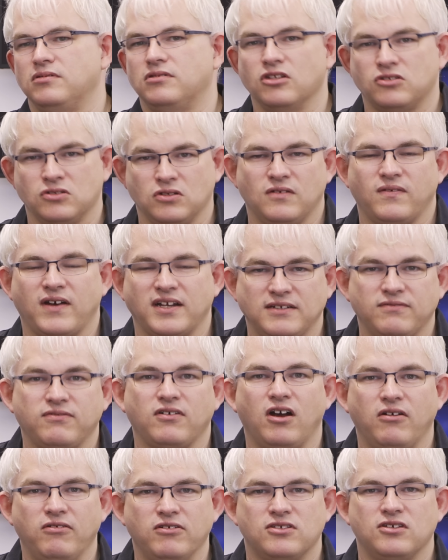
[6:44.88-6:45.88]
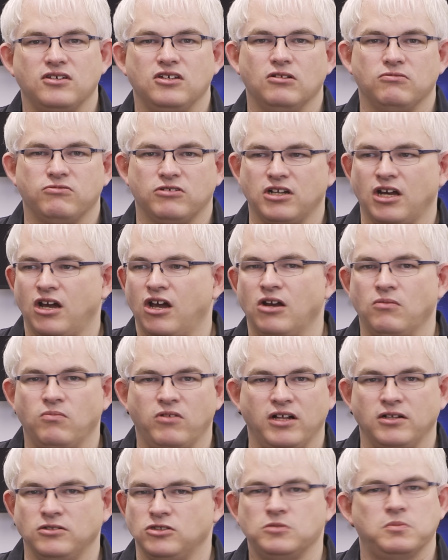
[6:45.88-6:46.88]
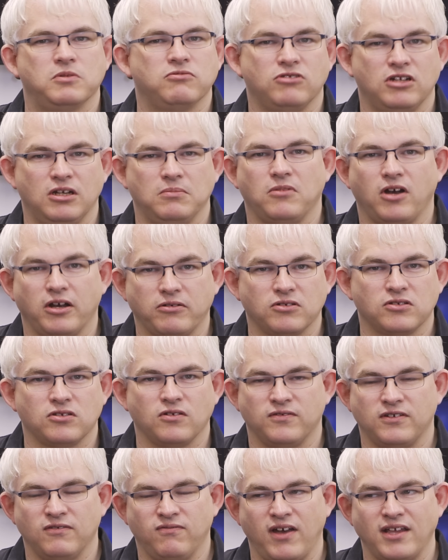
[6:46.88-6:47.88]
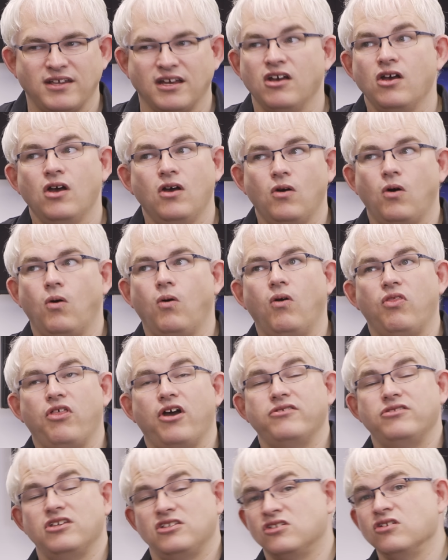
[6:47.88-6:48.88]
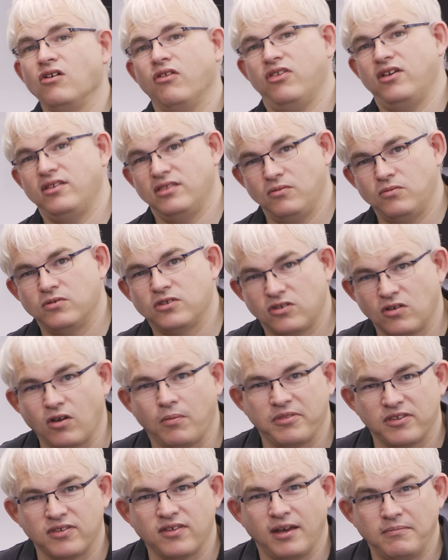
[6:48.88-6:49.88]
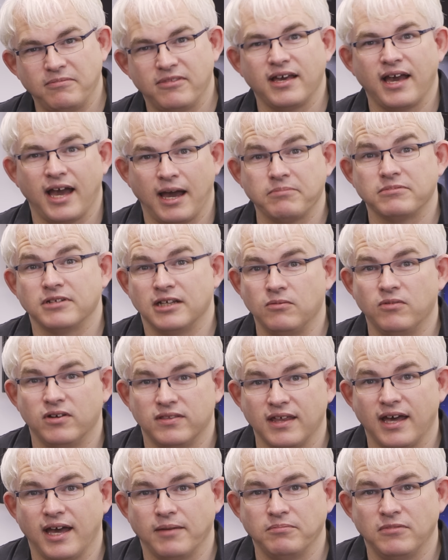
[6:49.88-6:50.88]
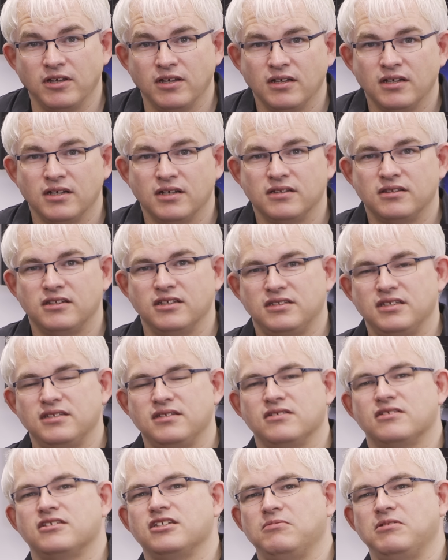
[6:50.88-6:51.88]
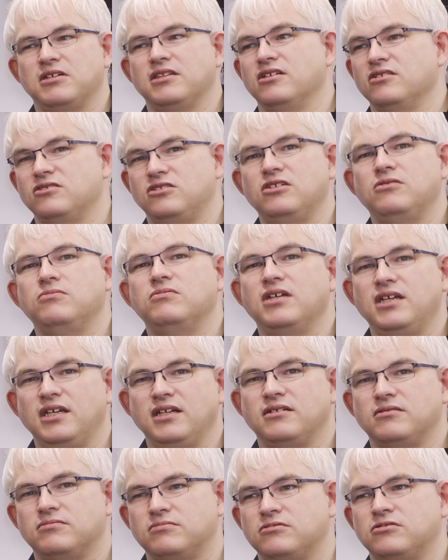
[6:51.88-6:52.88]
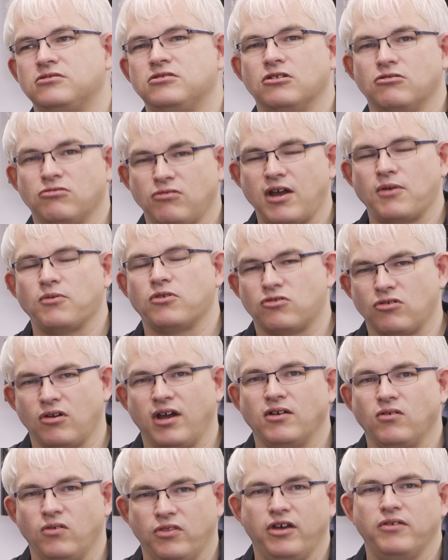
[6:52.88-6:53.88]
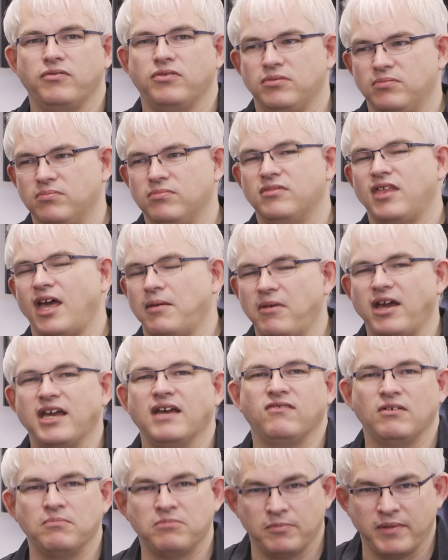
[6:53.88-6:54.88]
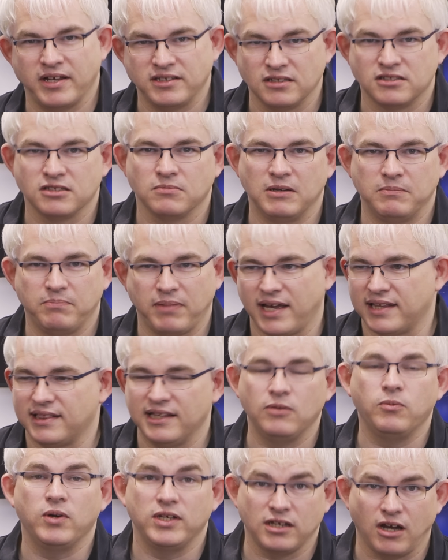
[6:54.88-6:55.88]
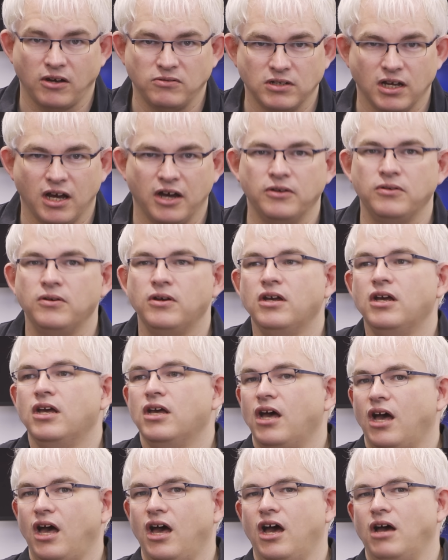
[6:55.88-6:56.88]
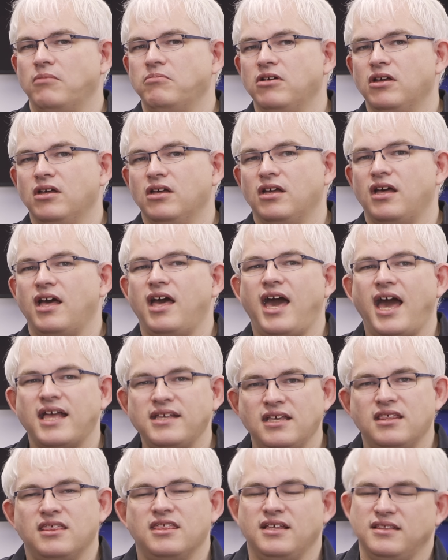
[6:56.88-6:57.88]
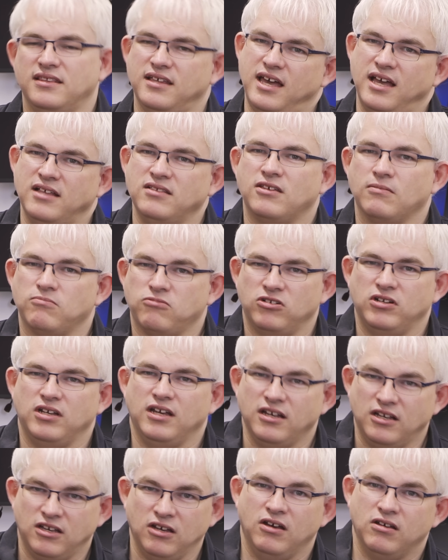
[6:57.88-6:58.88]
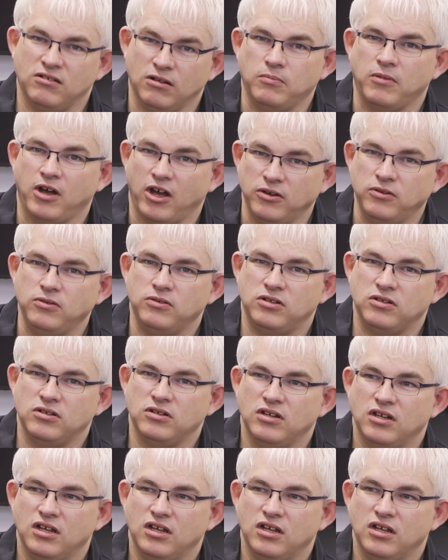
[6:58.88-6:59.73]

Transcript: the sort of antivirus that you'll run at home where you'll just be running Microsoft Defender. Although there's nothing that would stop the same thing happening with them. This isn't something that's unique to CrowdStrike, although they may have implemented something badly, we don't know. Um, anything that ends up running in kernel mode